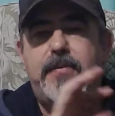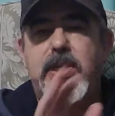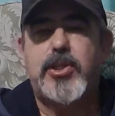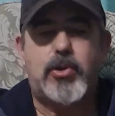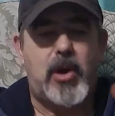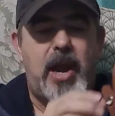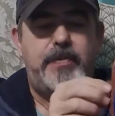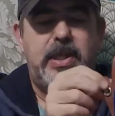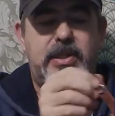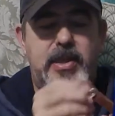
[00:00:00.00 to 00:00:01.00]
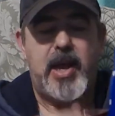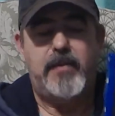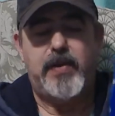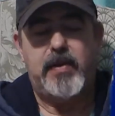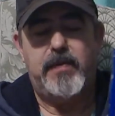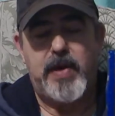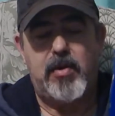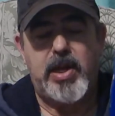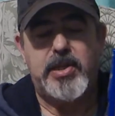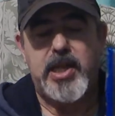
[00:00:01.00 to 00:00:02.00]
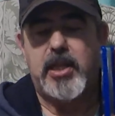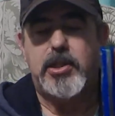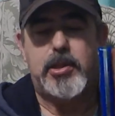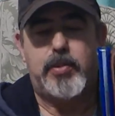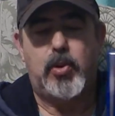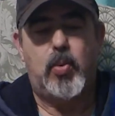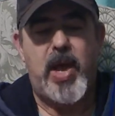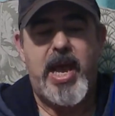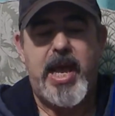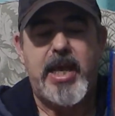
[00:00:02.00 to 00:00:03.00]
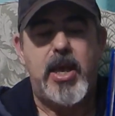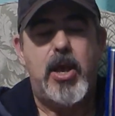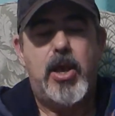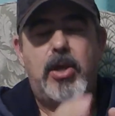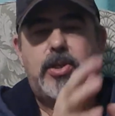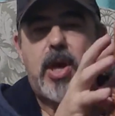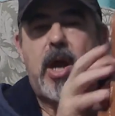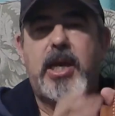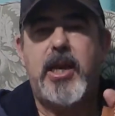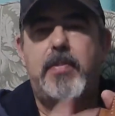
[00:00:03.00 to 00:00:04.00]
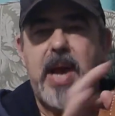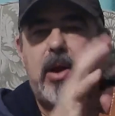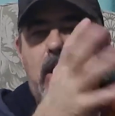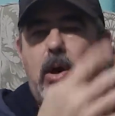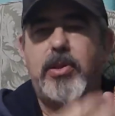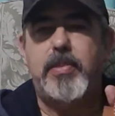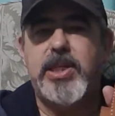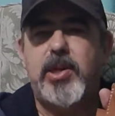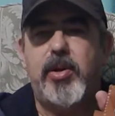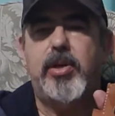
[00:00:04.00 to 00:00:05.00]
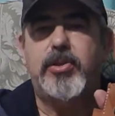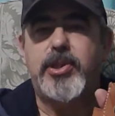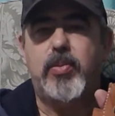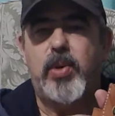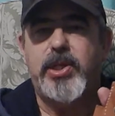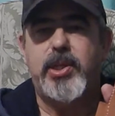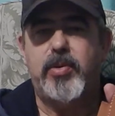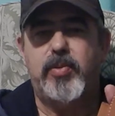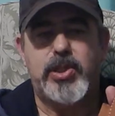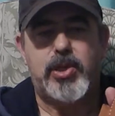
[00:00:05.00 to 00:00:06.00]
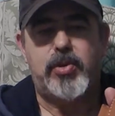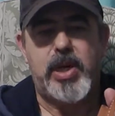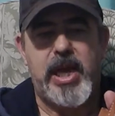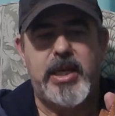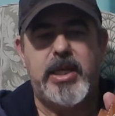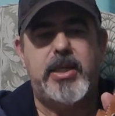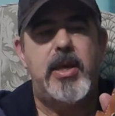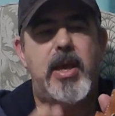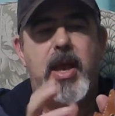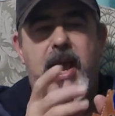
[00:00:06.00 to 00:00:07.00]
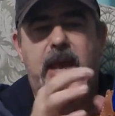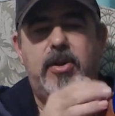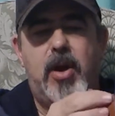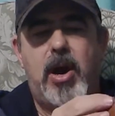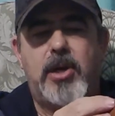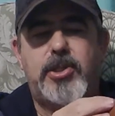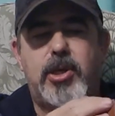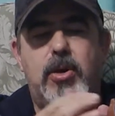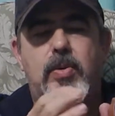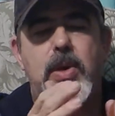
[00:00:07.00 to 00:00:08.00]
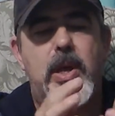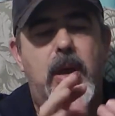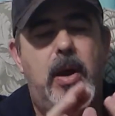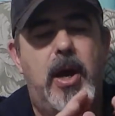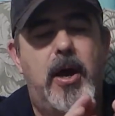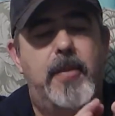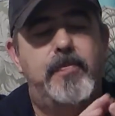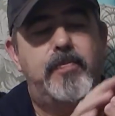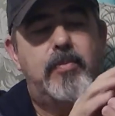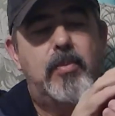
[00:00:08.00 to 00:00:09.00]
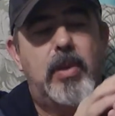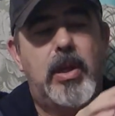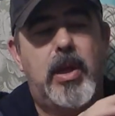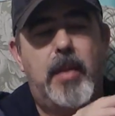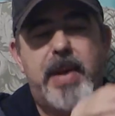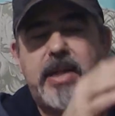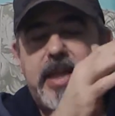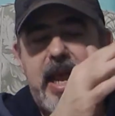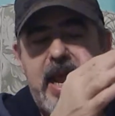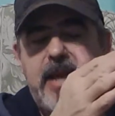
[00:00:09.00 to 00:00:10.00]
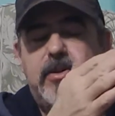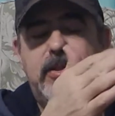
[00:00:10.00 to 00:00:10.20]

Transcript: described this knife in a very intelligible way, talking about all the materials in which it was created, and also about the handle